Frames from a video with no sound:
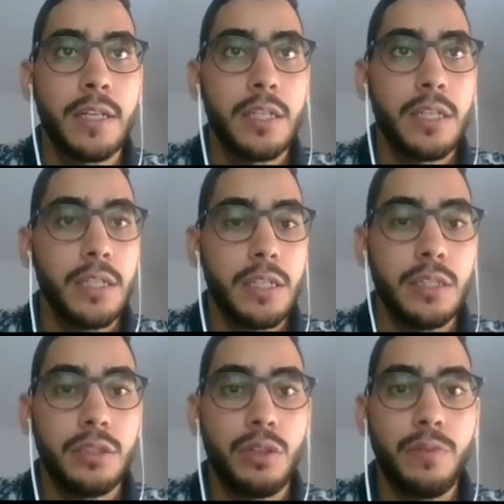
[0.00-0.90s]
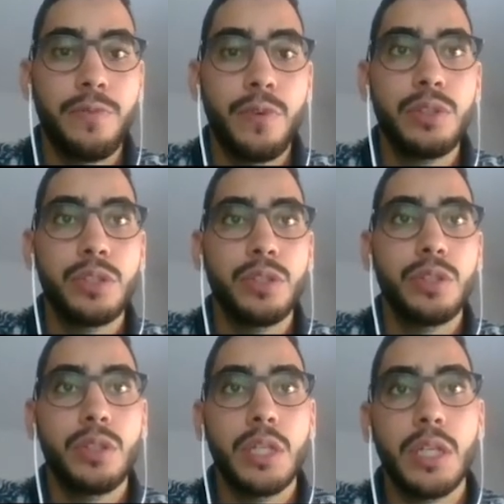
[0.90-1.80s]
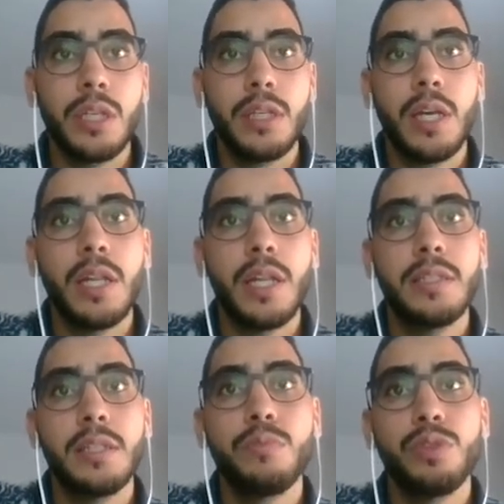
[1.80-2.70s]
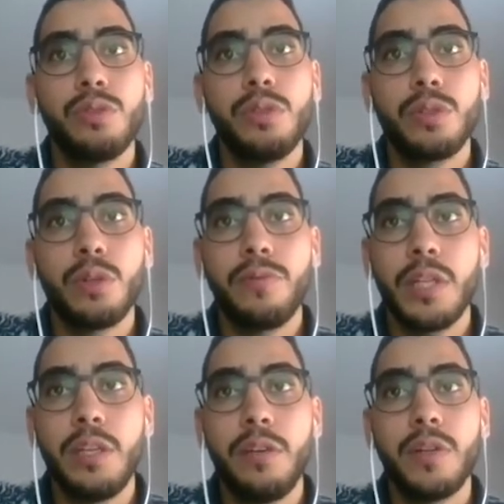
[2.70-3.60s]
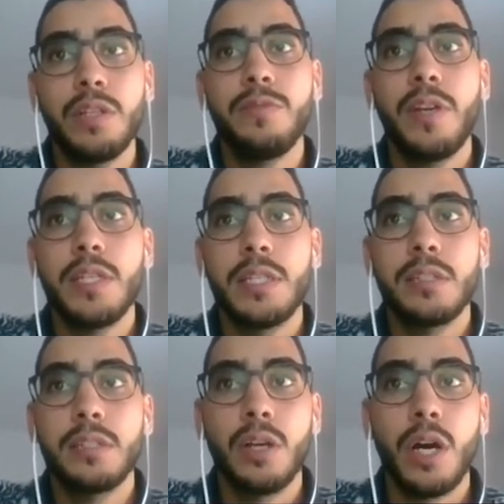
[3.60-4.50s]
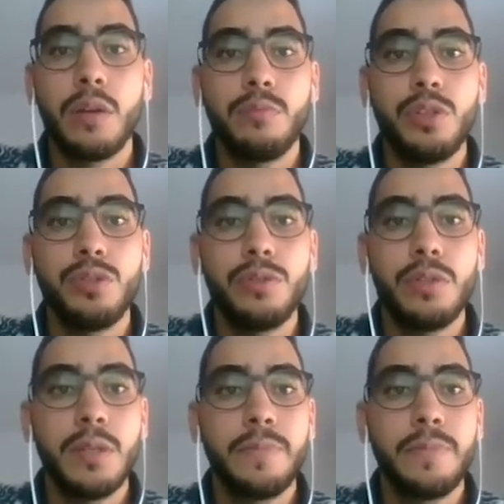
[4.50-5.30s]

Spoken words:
So first, the elastic modulus of the different phases are measured.